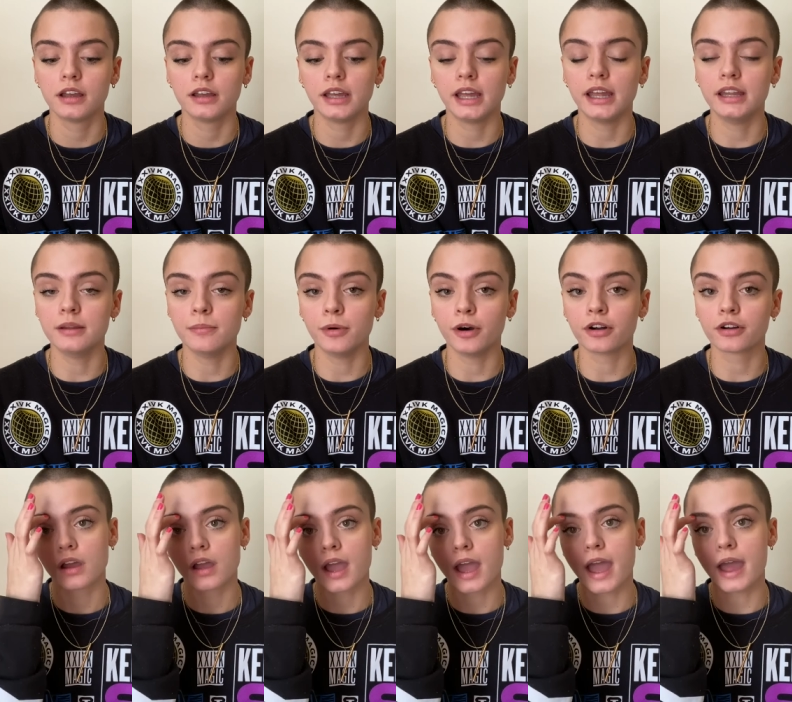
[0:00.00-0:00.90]
in the
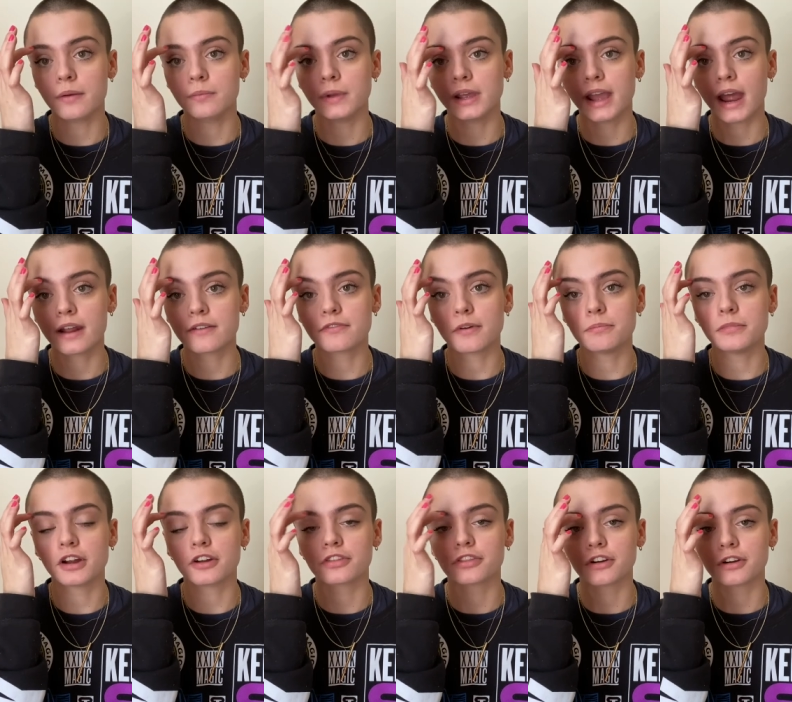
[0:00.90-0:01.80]
book and we get it from
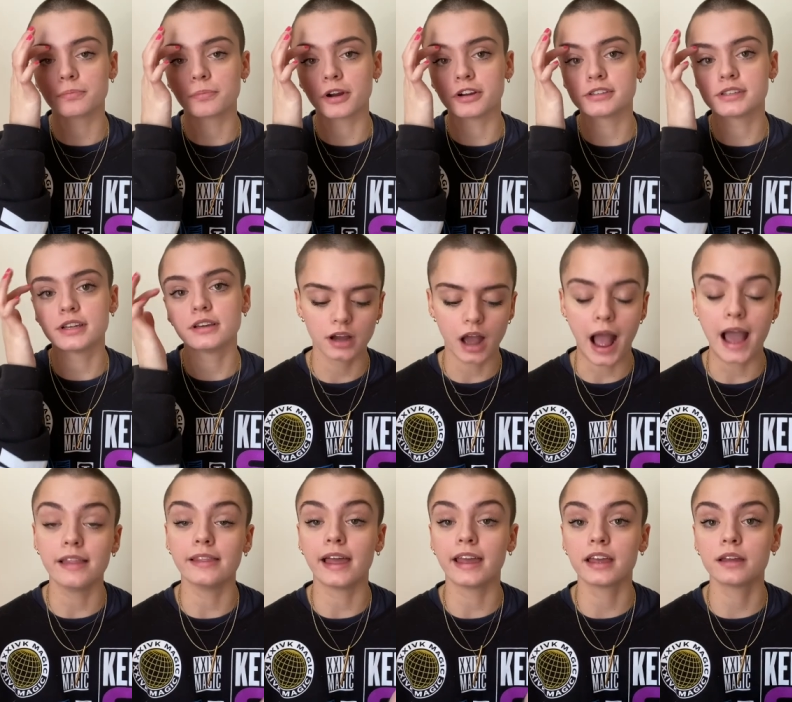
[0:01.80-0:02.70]
their third person. I
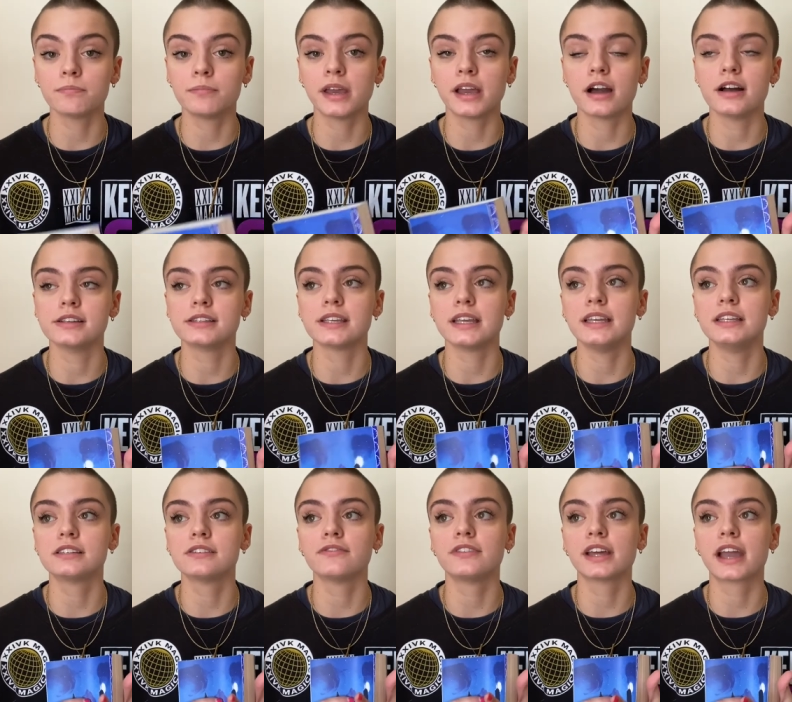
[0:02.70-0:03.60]
like it because
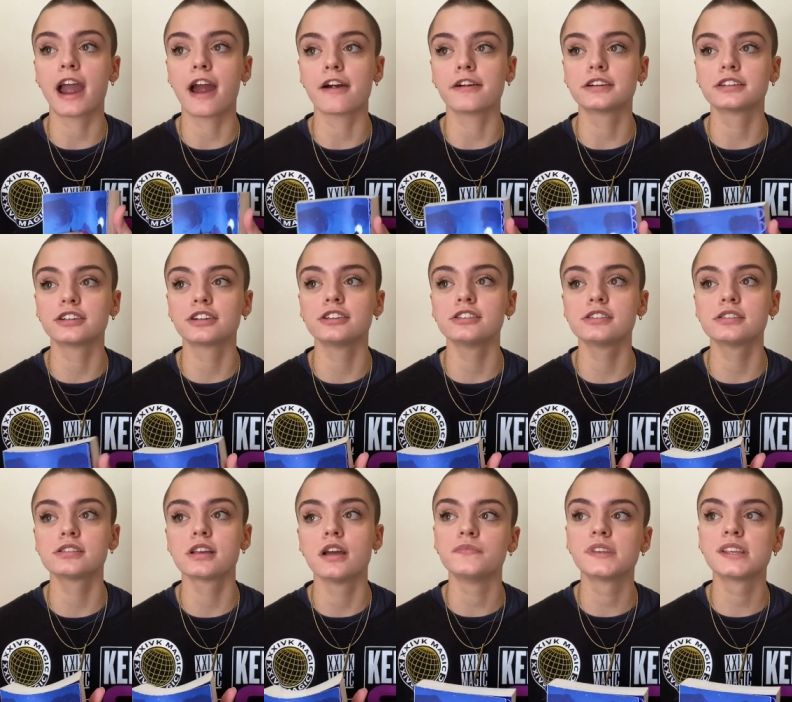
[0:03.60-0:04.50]
each of the
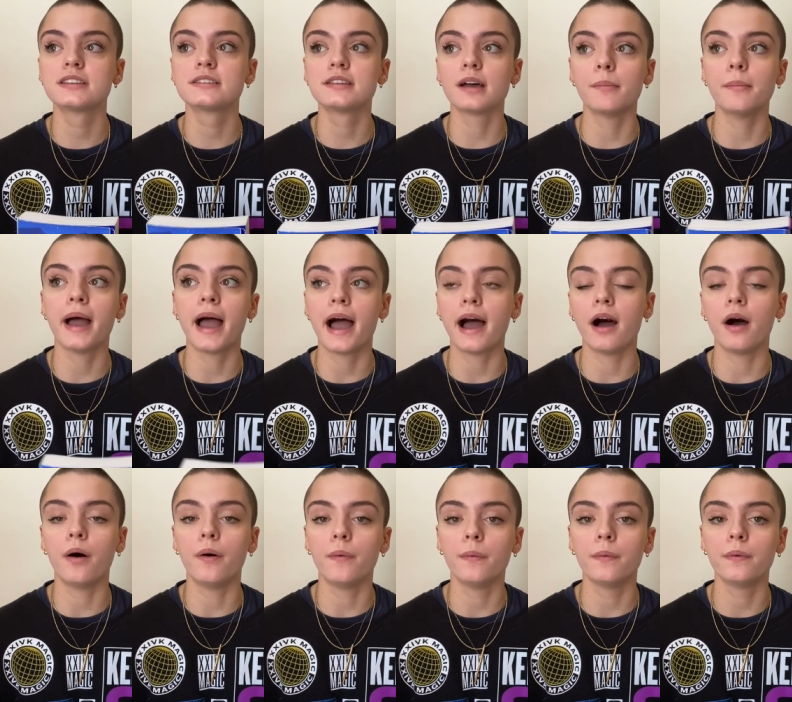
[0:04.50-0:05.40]
characters
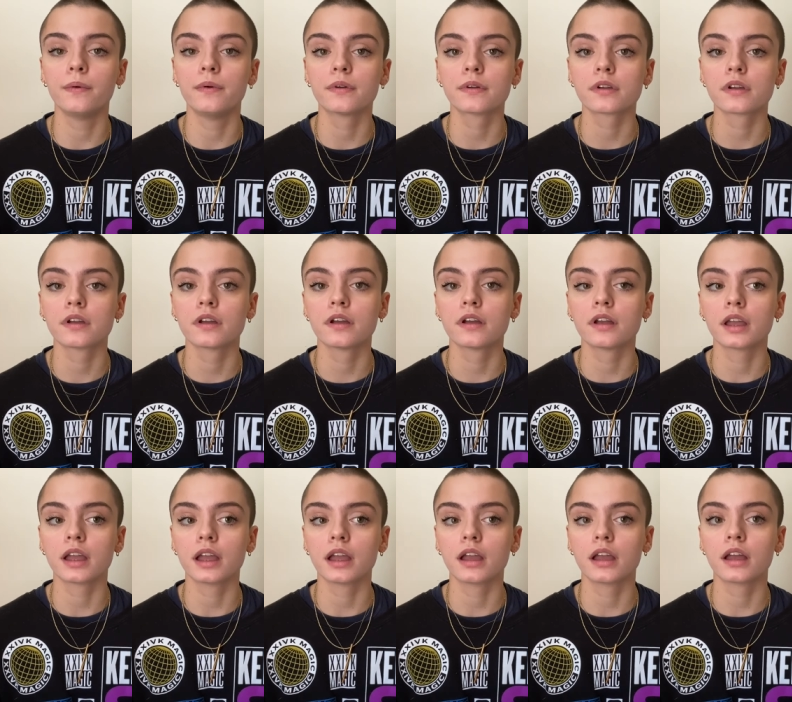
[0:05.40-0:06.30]
somehow
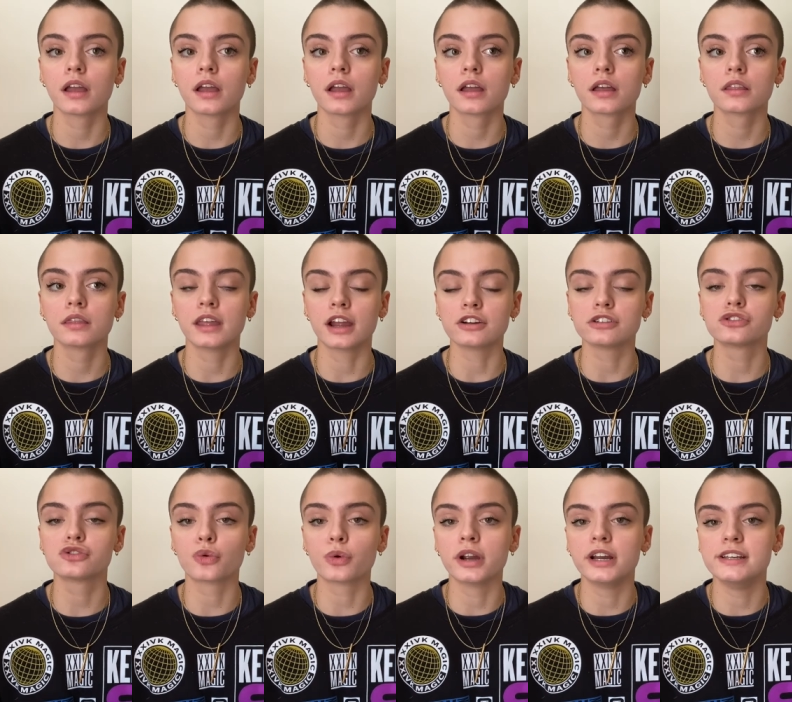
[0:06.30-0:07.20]
their
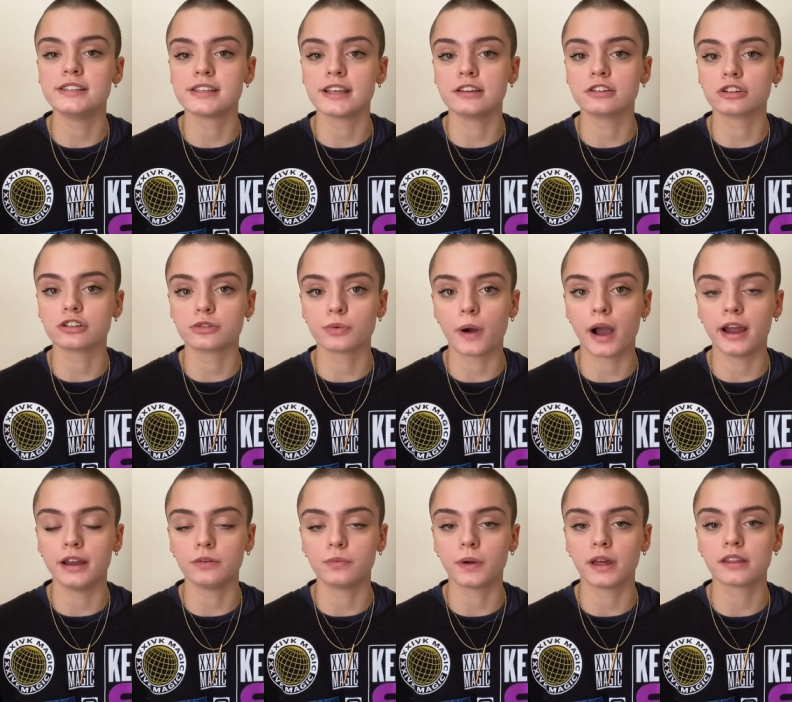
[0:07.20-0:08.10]
story is
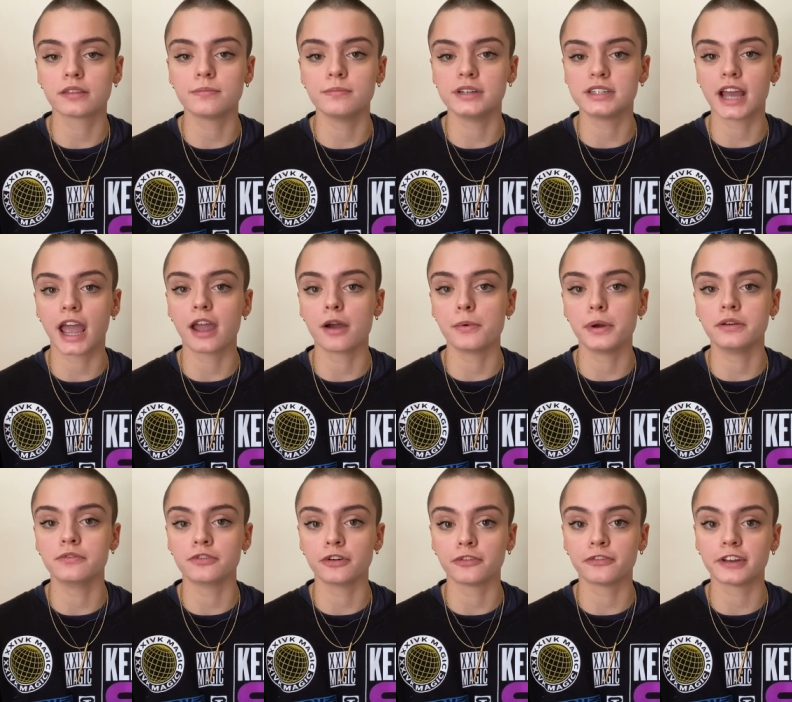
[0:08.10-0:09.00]
intertwined with Mateo
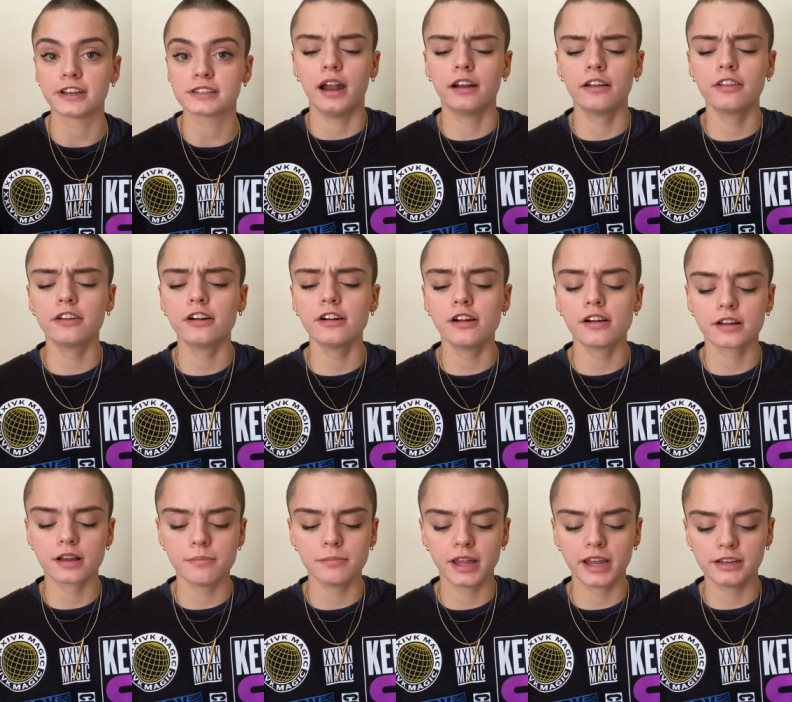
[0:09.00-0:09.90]
and Rufus. Another
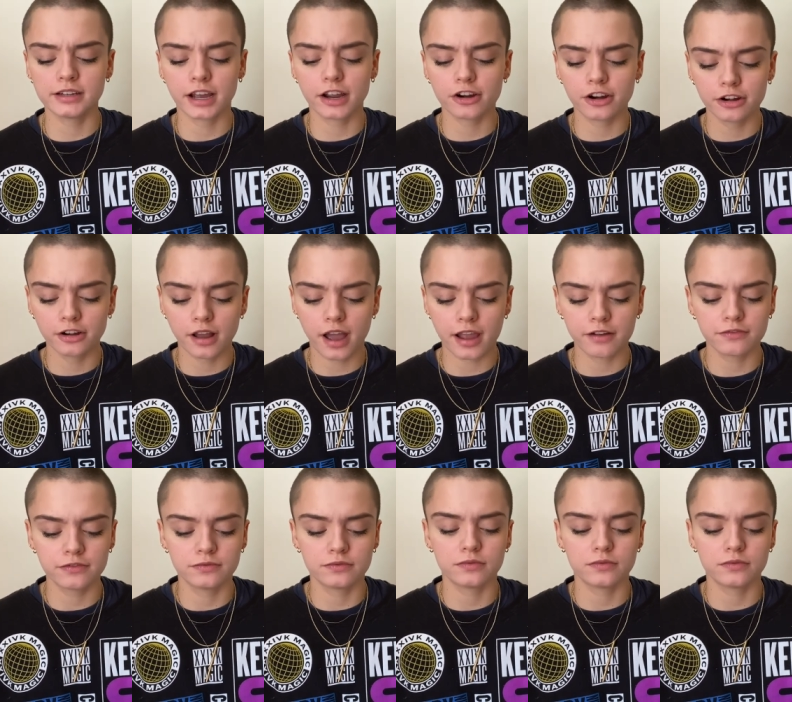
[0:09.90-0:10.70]
complaint I heard, I